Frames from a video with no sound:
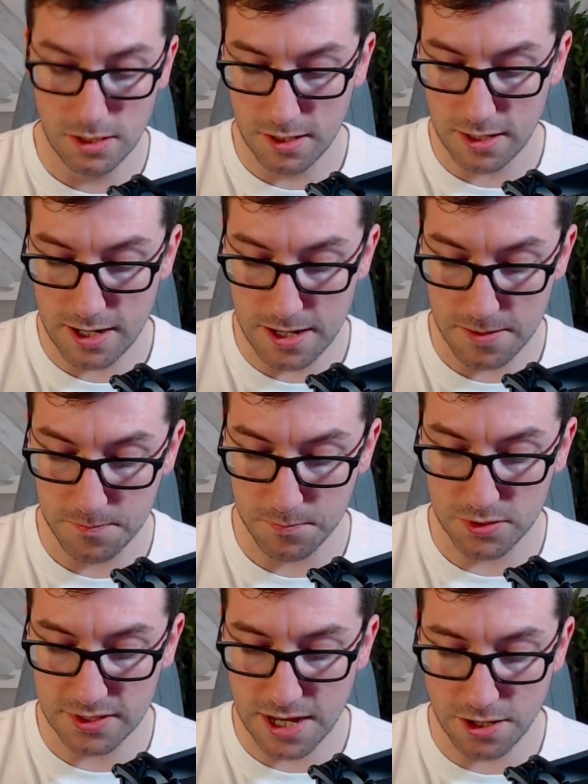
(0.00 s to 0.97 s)

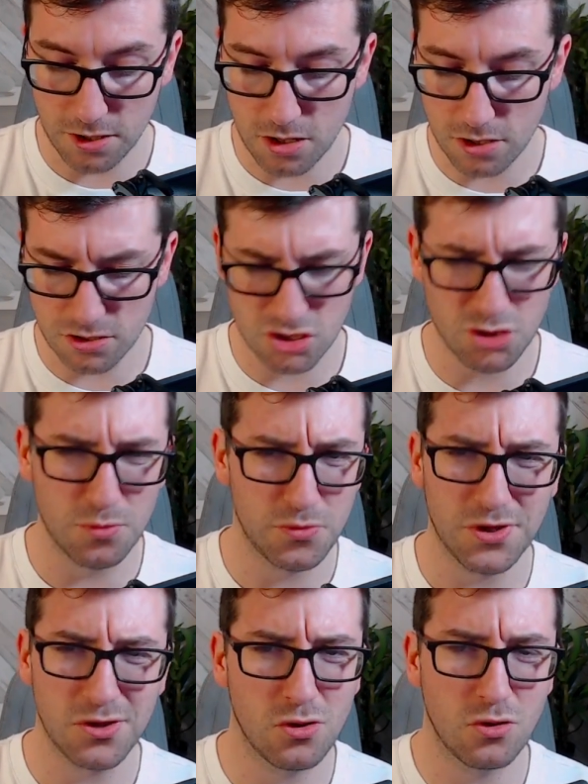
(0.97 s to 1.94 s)
But then I got
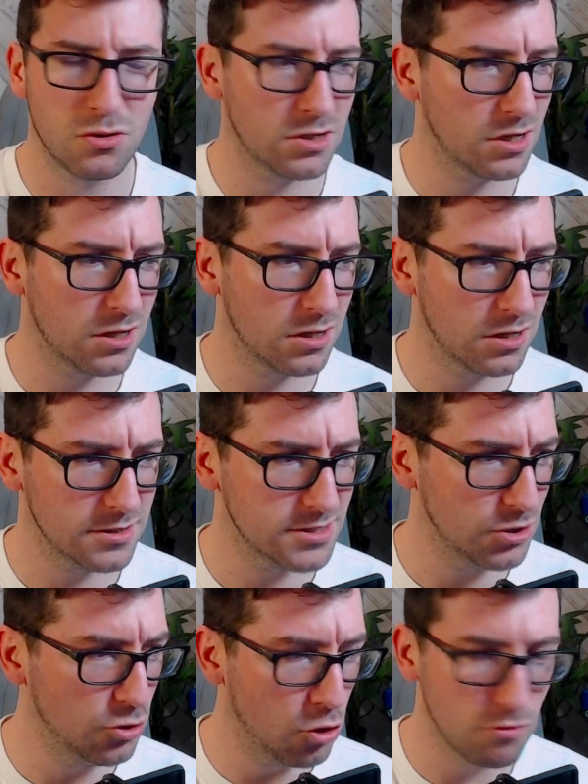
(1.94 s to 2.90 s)
something called, is it
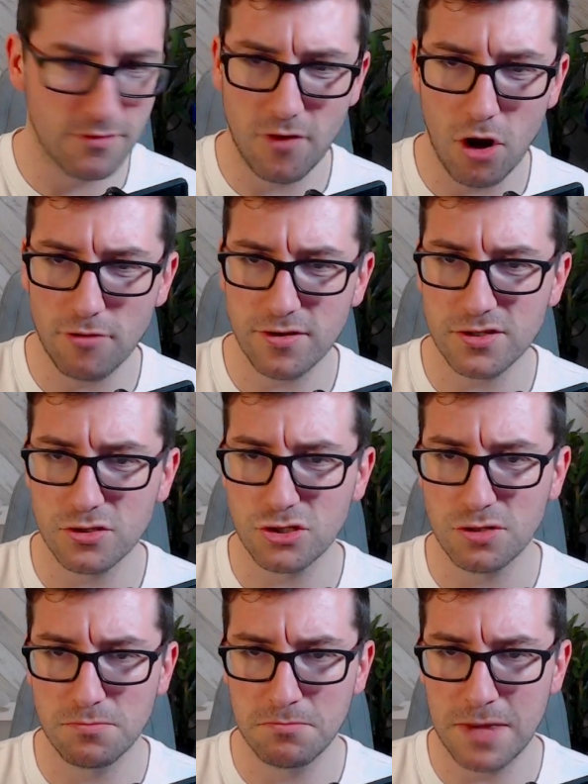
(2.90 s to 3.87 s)
norovirus or
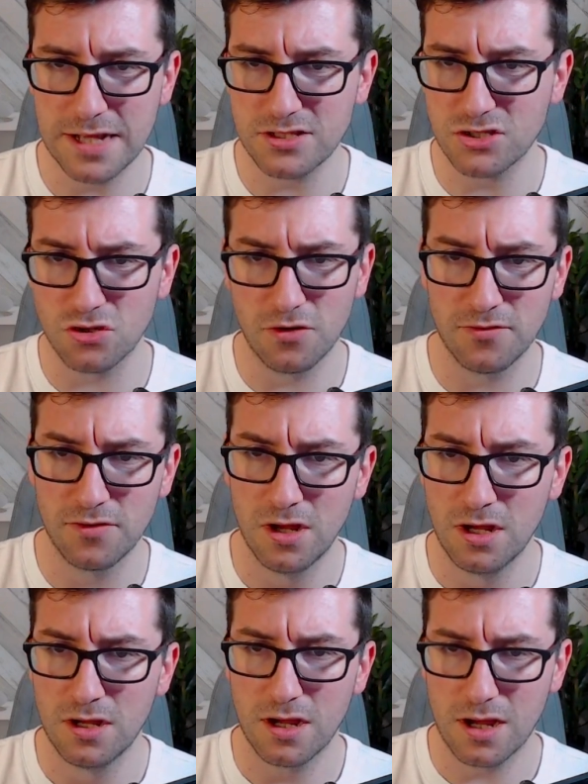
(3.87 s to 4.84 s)
some mad stuff?
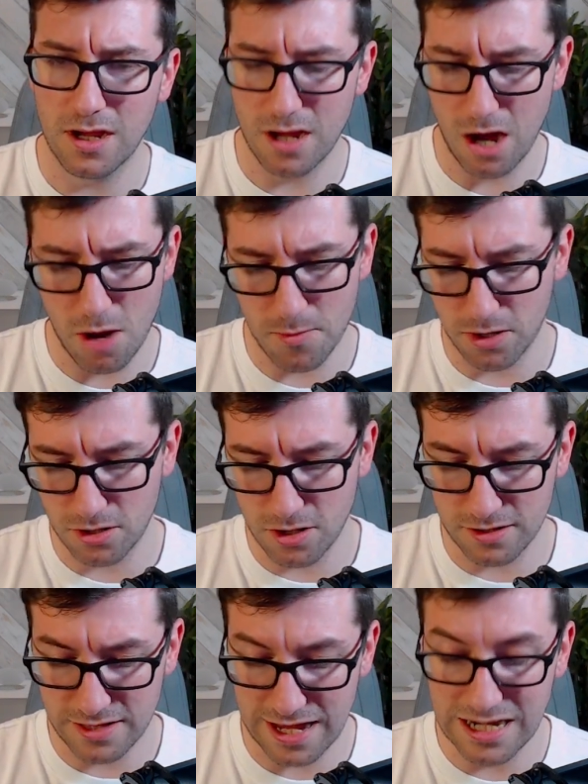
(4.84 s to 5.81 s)
Oh my
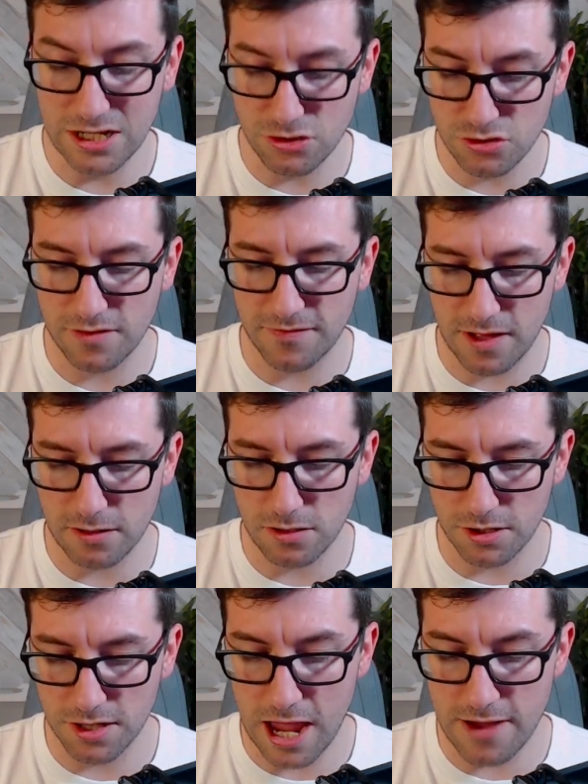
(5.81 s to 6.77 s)
God, that literally felt
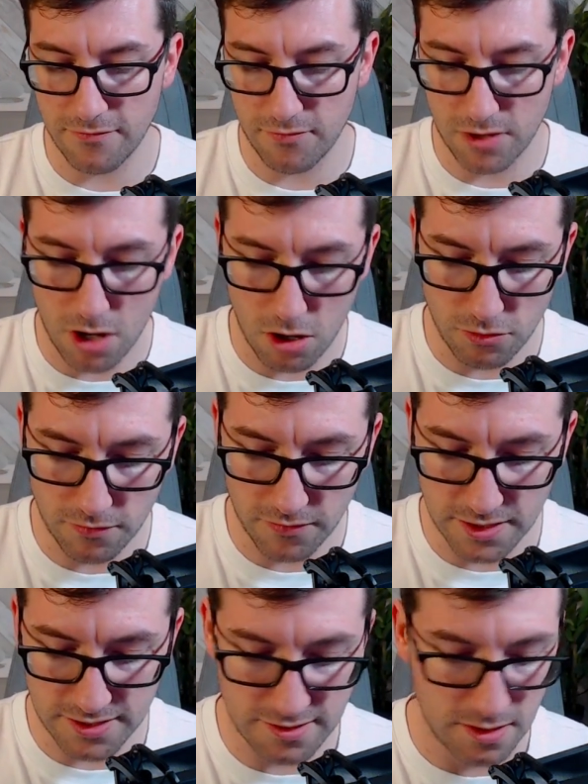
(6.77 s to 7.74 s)
like every
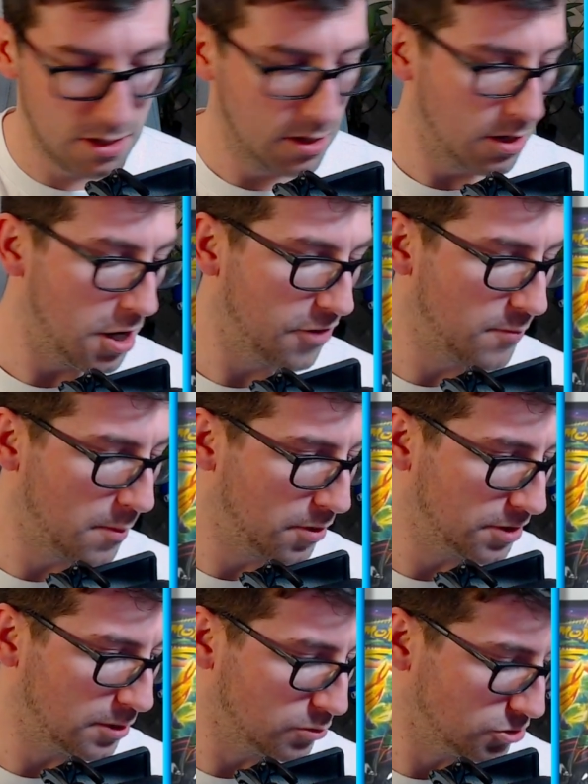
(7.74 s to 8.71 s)
orifice of my
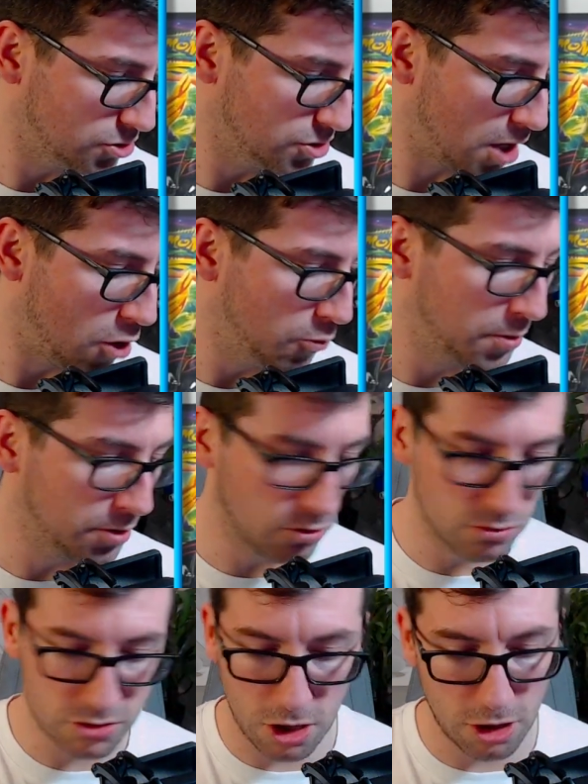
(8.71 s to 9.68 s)
body was just open at
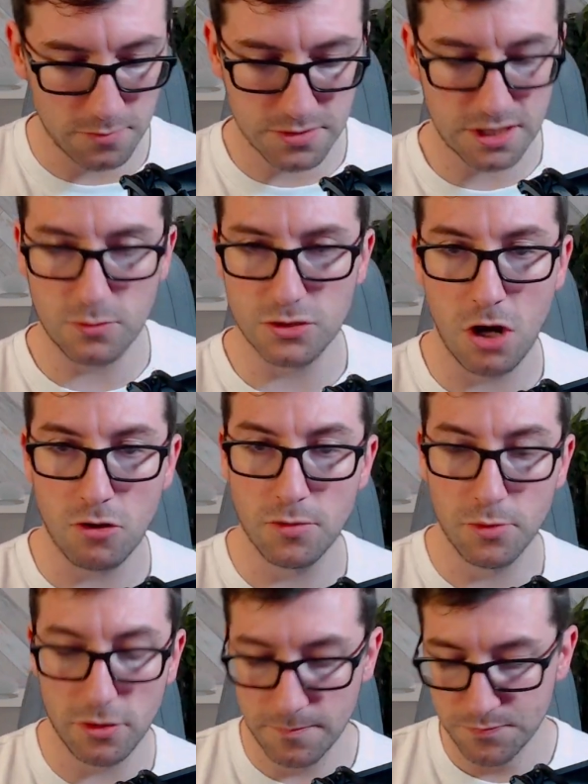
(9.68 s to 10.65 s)
all times. It was
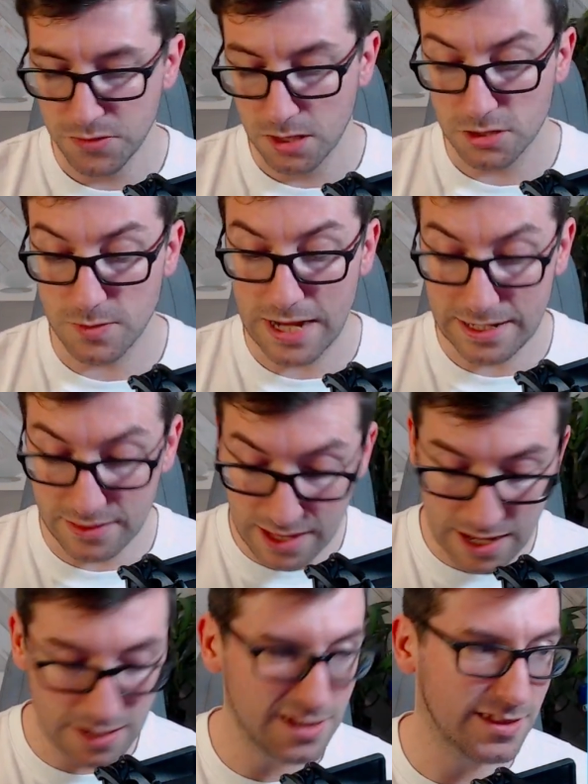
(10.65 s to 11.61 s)
horrible. So I had
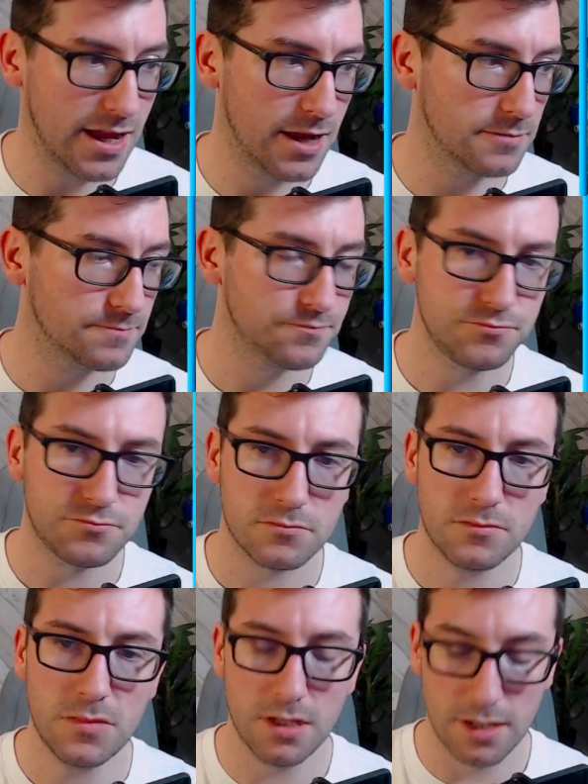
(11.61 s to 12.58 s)
that, and
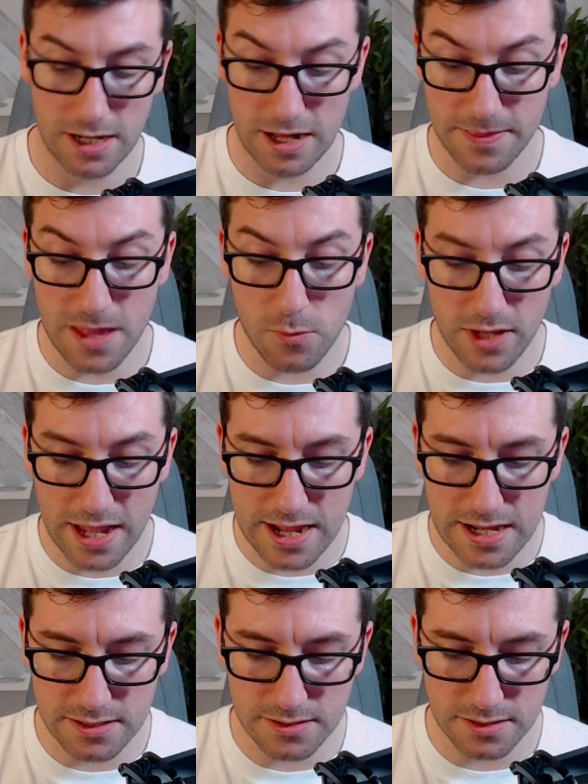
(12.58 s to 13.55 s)
then we
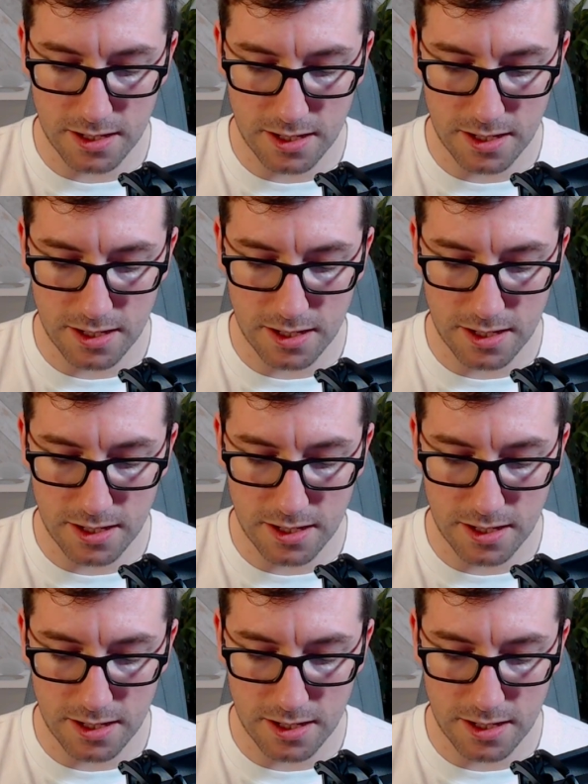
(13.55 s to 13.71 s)
had,